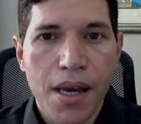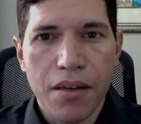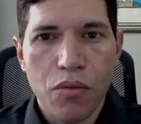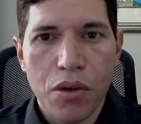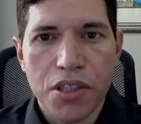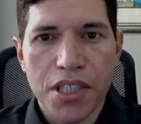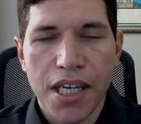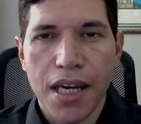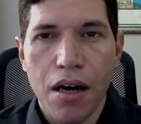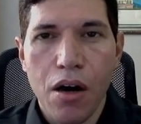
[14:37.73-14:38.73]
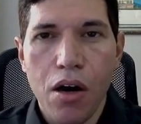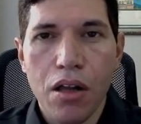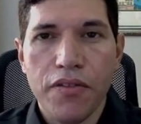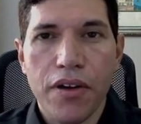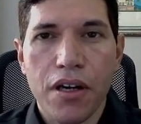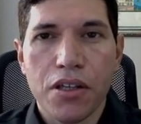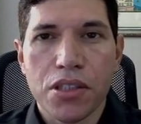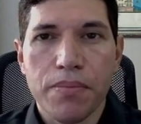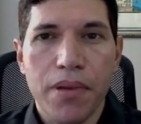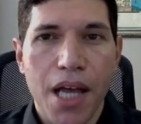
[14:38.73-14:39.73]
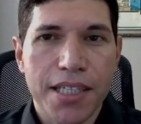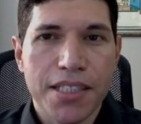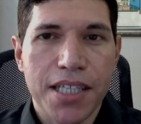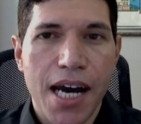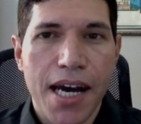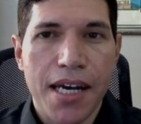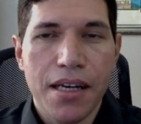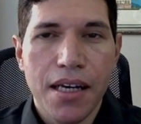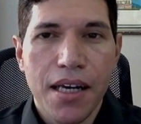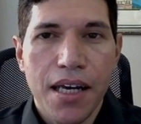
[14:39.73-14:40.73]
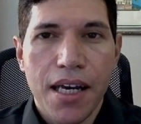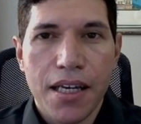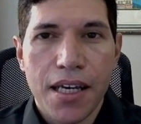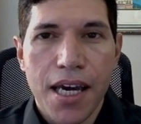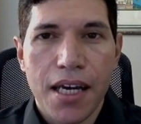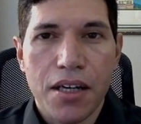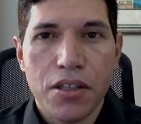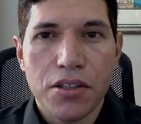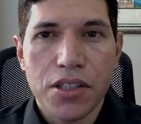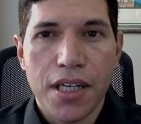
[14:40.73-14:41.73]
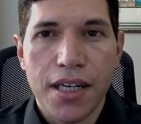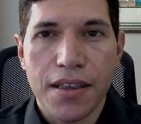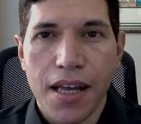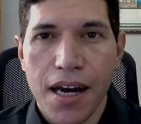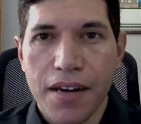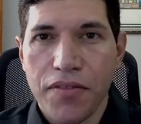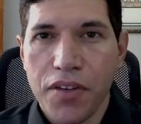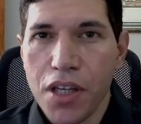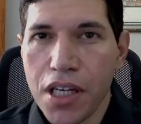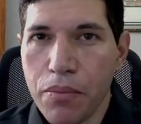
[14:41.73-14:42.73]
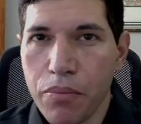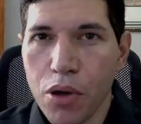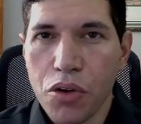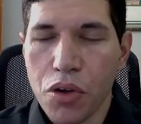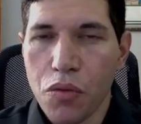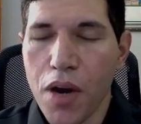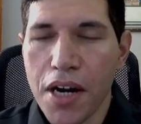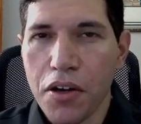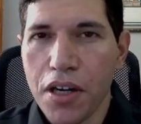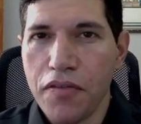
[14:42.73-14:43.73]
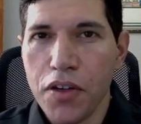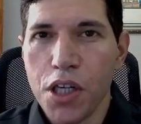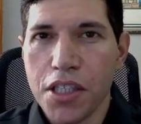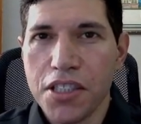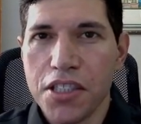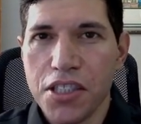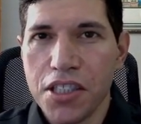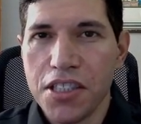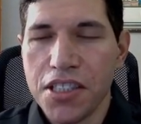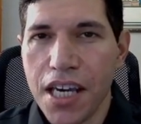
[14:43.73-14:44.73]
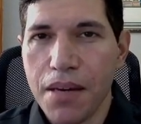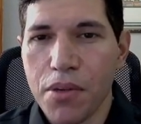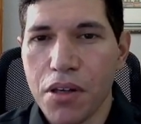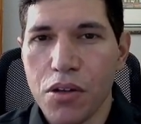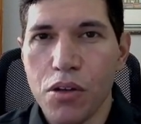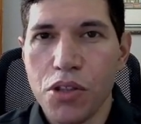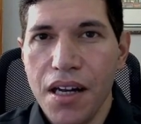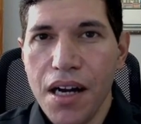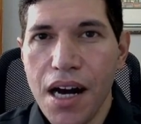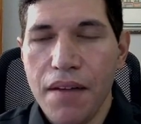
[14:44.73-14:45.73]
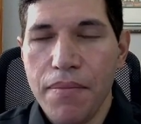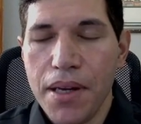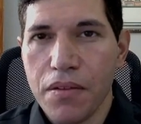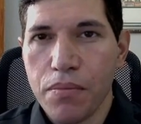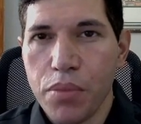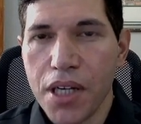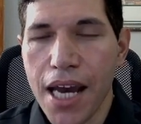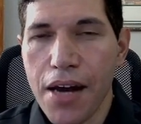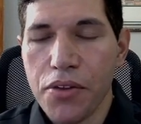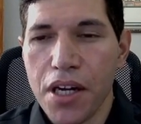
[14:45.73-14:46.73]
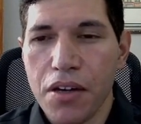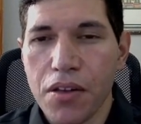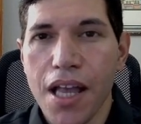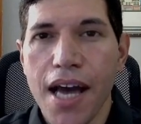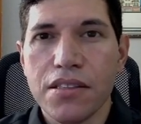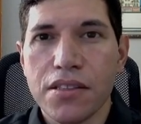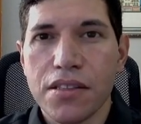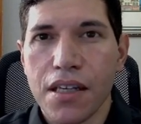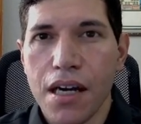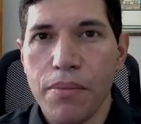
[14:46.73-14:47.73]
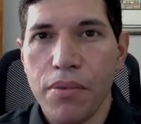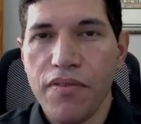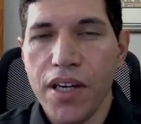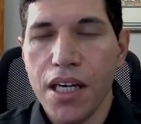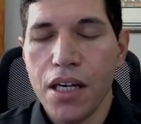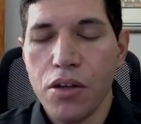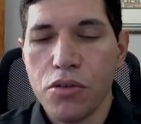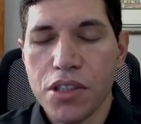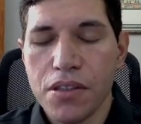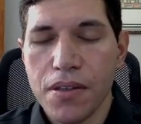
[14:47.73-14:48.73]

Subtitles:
We're seeing all of our supply side indicators, and I feel like a broken record. I feel like this is the same conclusion I've been putting out there the last couple videos.